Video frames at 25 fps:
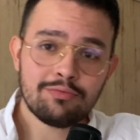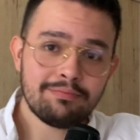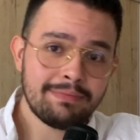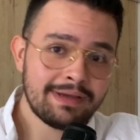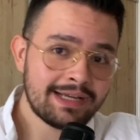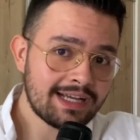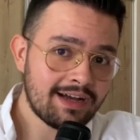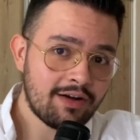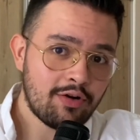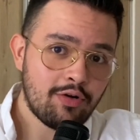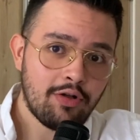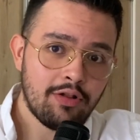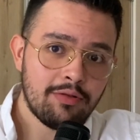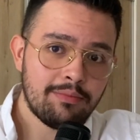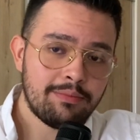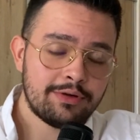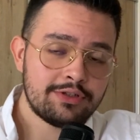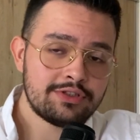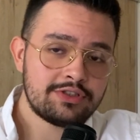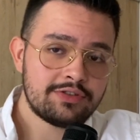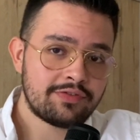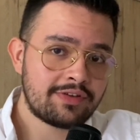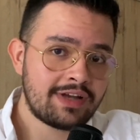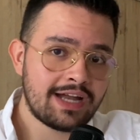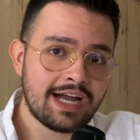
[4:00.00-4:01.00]
make a whole
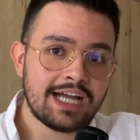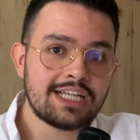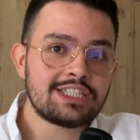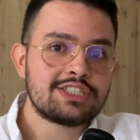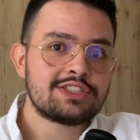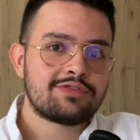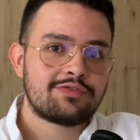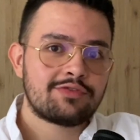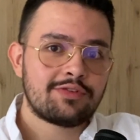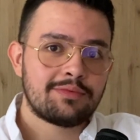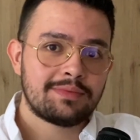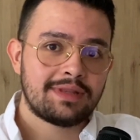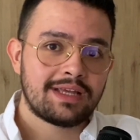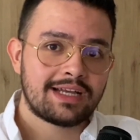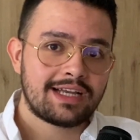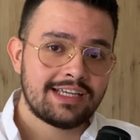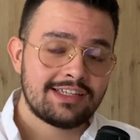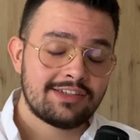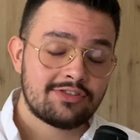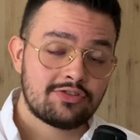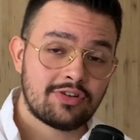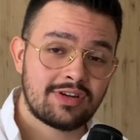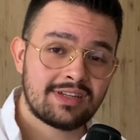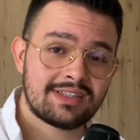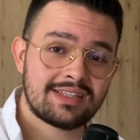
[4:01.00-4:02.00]
bunch of cash from the case
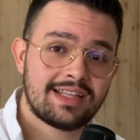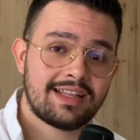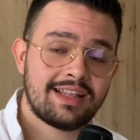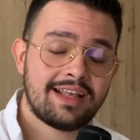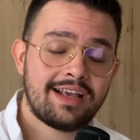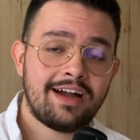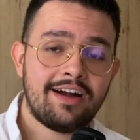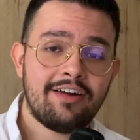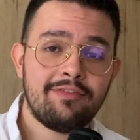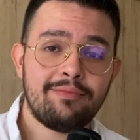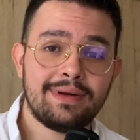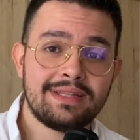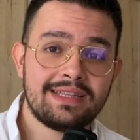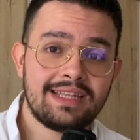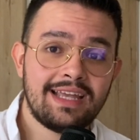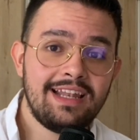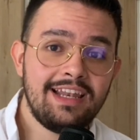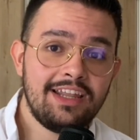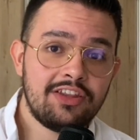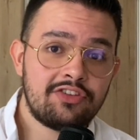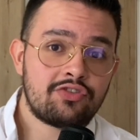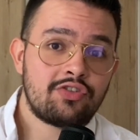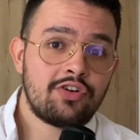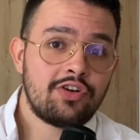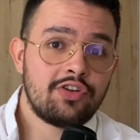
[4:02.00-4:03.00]
study that they have, but they
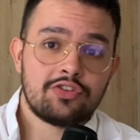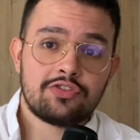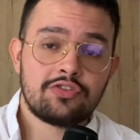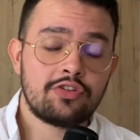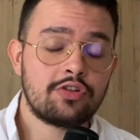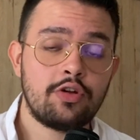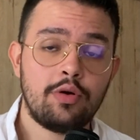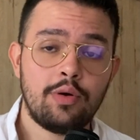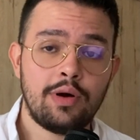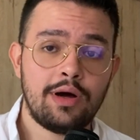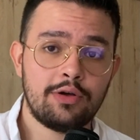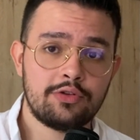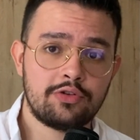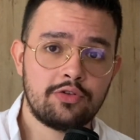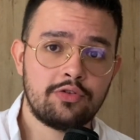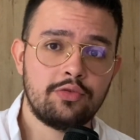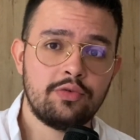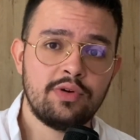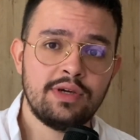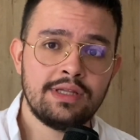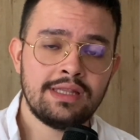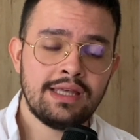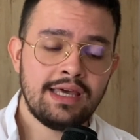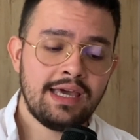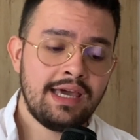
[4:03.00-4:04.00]
literally just don't know how to do
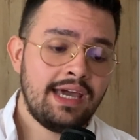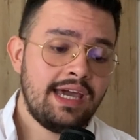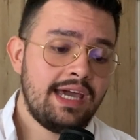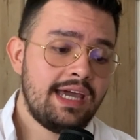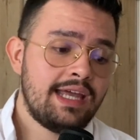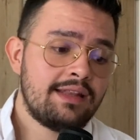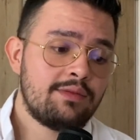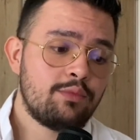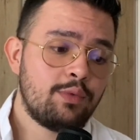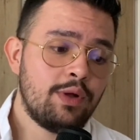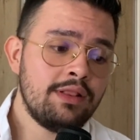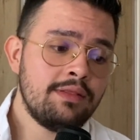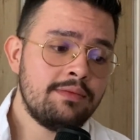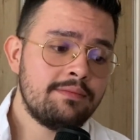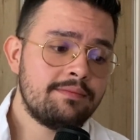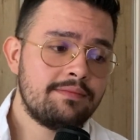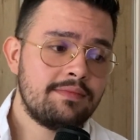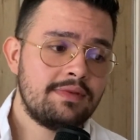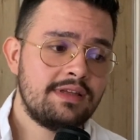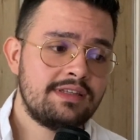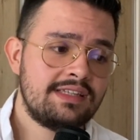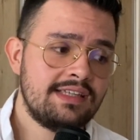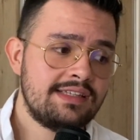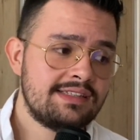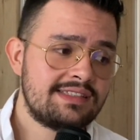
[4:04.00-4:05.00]
it. And well,
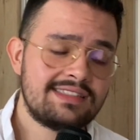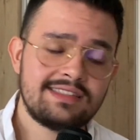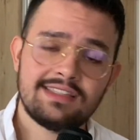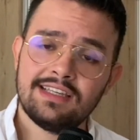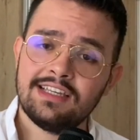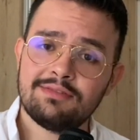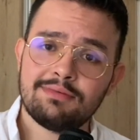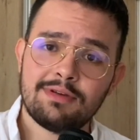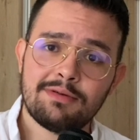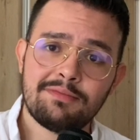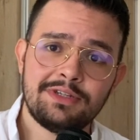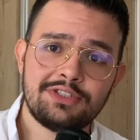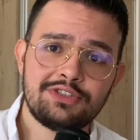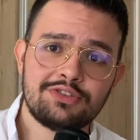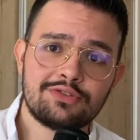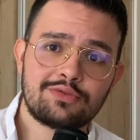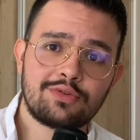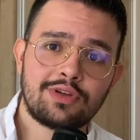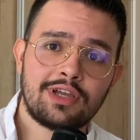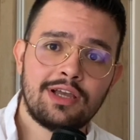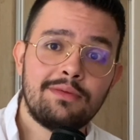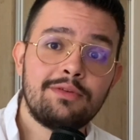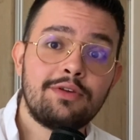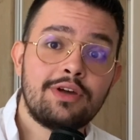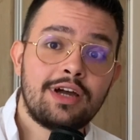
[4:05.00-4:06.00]
since it's my mission to
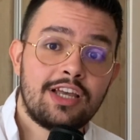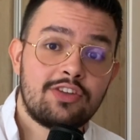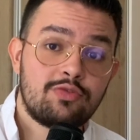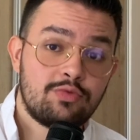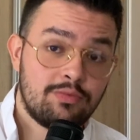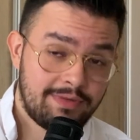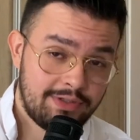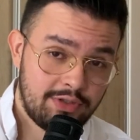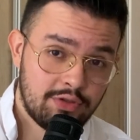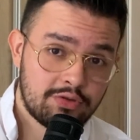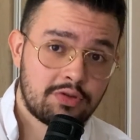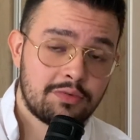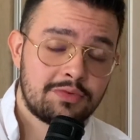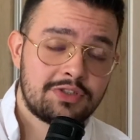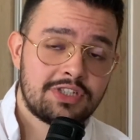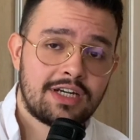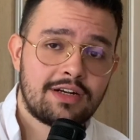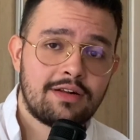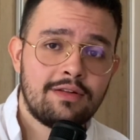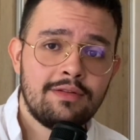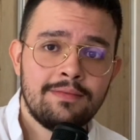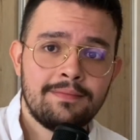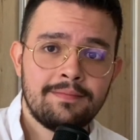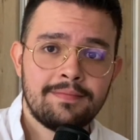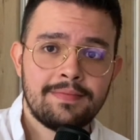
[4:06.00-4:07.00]
help you guys with my YouTube
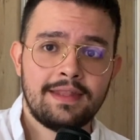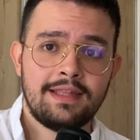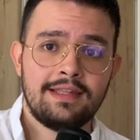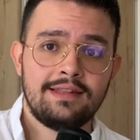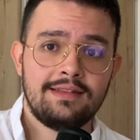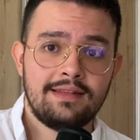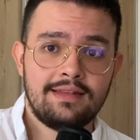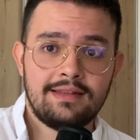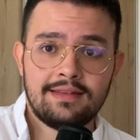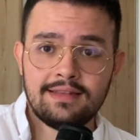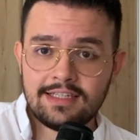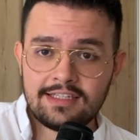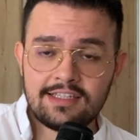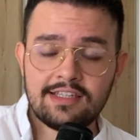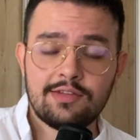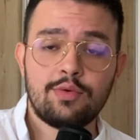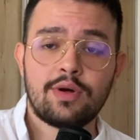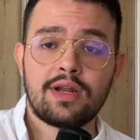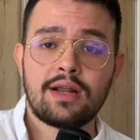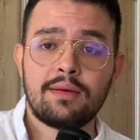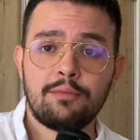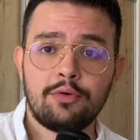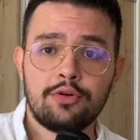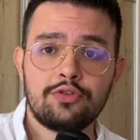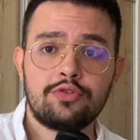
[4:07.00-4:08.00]
channel, this is
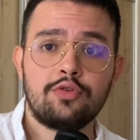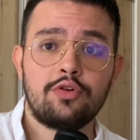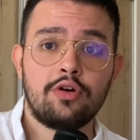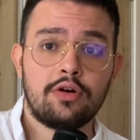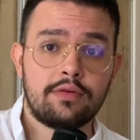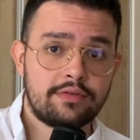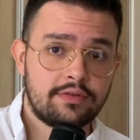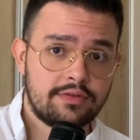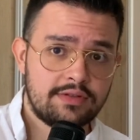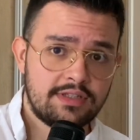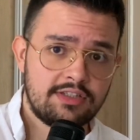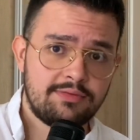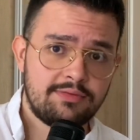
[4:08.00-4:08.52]
what I'm going to cover on this